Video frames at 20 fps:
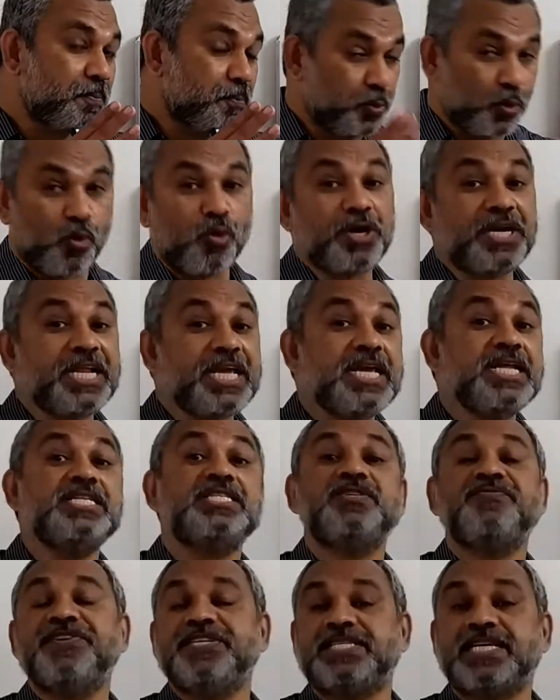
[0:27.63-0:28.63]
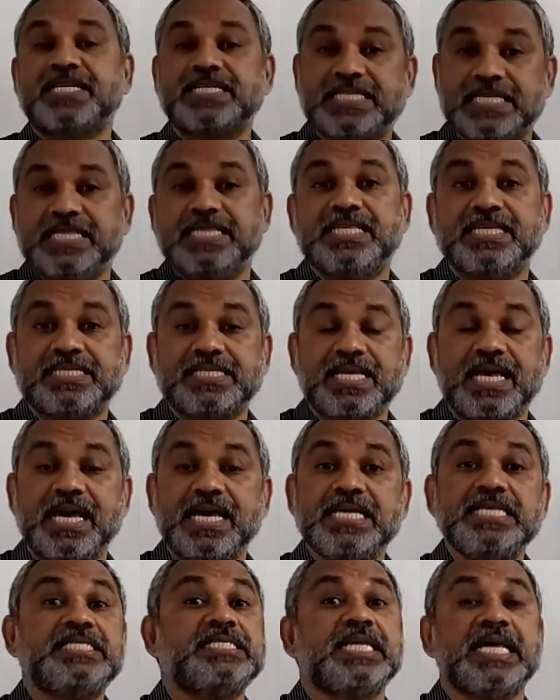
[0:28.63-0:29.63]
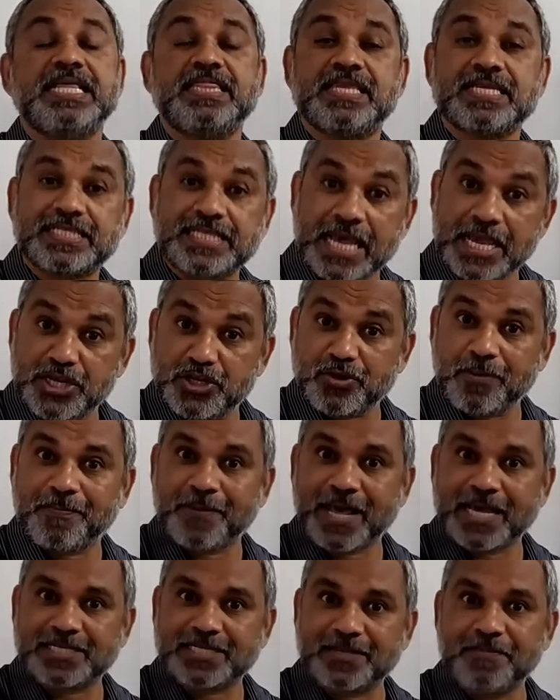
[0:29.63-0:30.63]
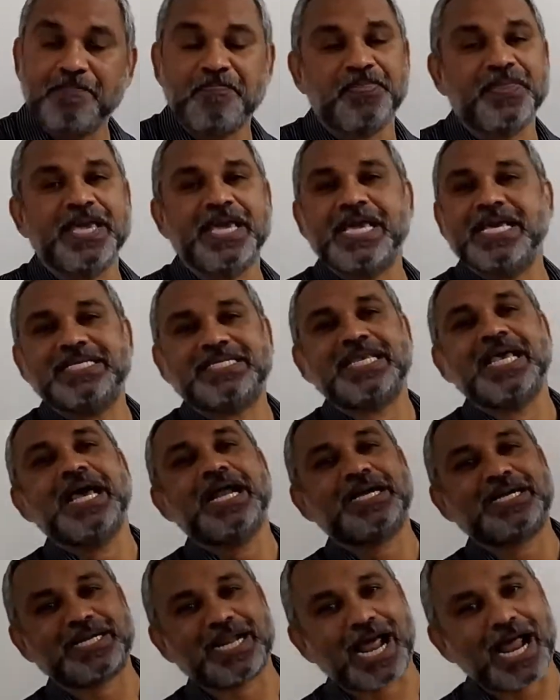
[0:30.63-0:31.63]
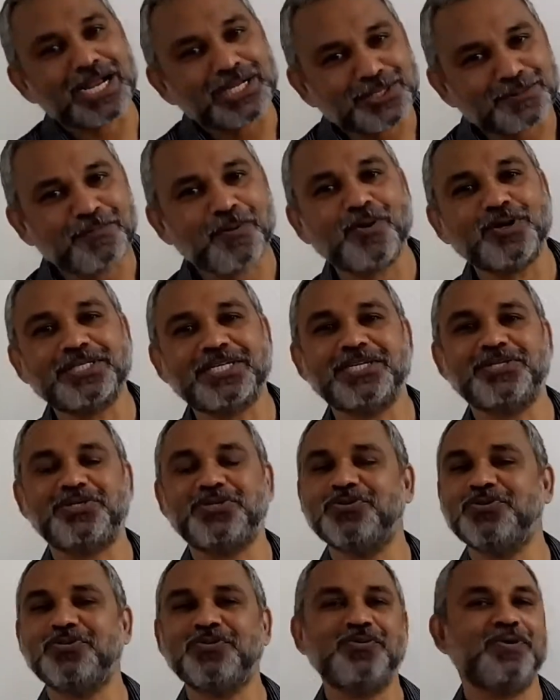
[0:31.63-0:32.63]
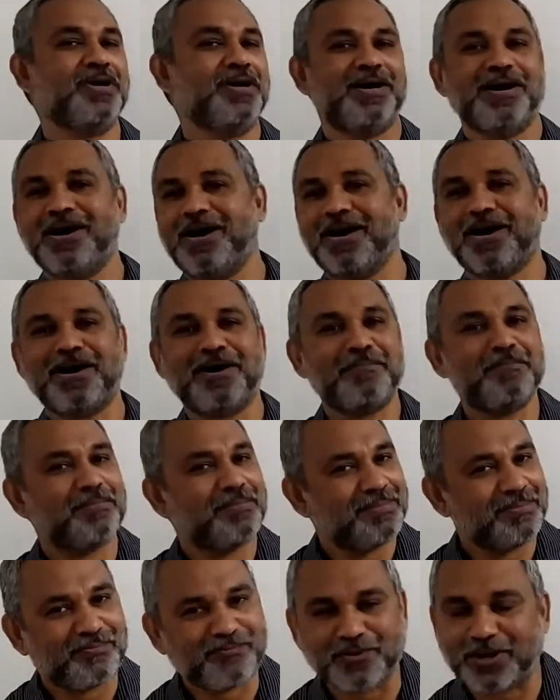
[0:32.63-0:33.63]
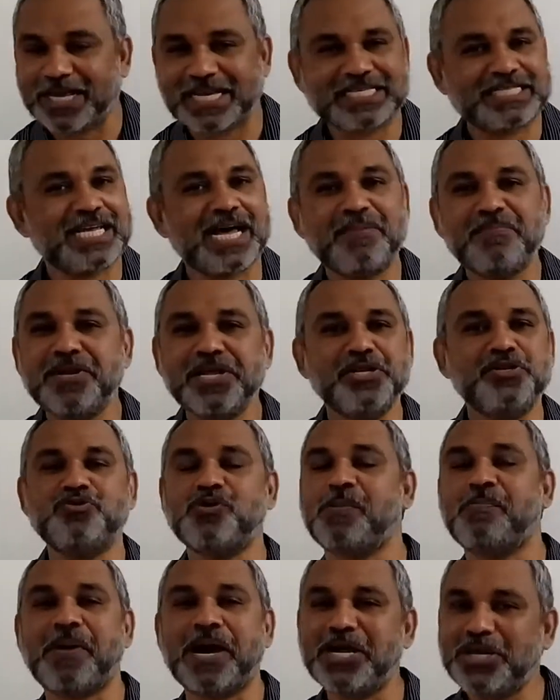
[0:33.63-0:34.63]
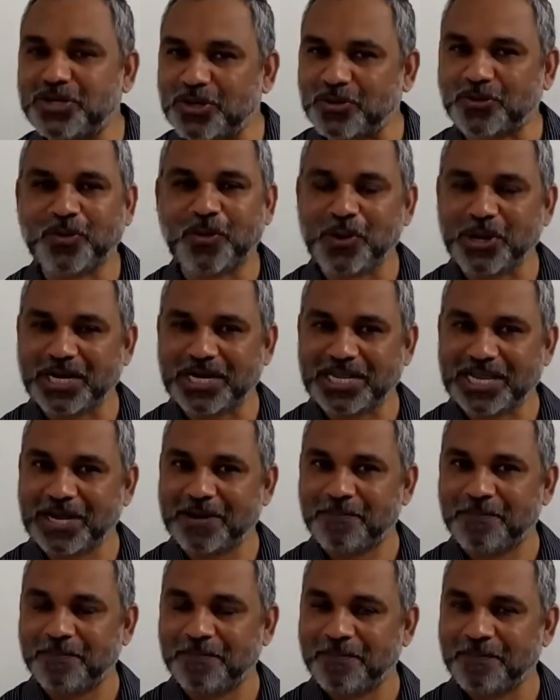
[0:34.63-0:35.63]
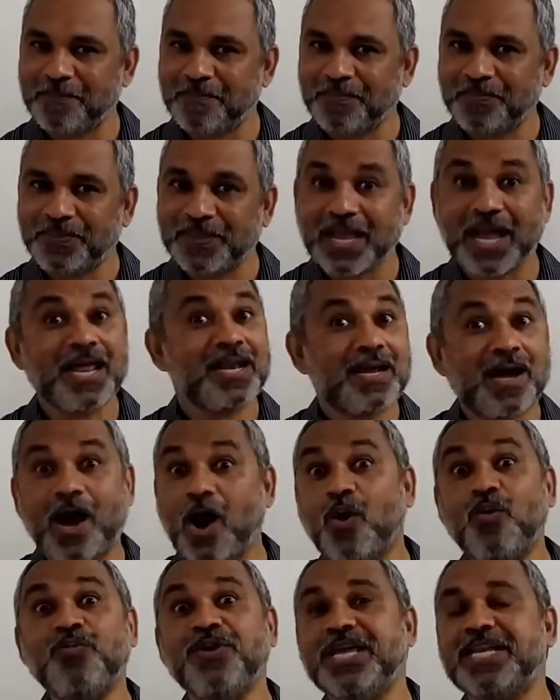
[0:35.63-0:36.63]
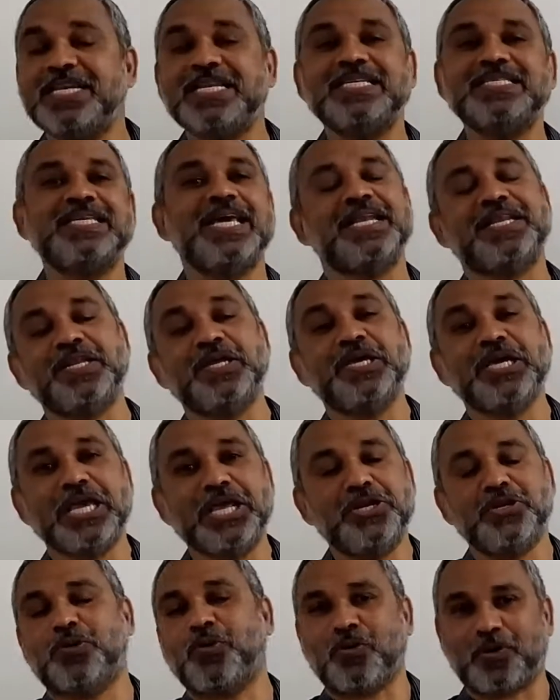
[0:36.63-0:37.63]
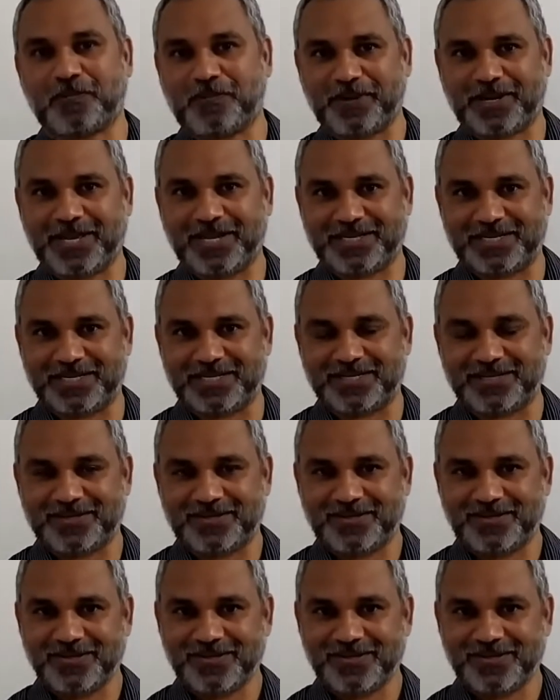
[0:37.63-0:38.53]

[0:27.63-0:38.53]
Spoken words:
proteins which are synthesized in the cytoplasm is transported to, for example, into a mitochondria and how it is getting incorporated.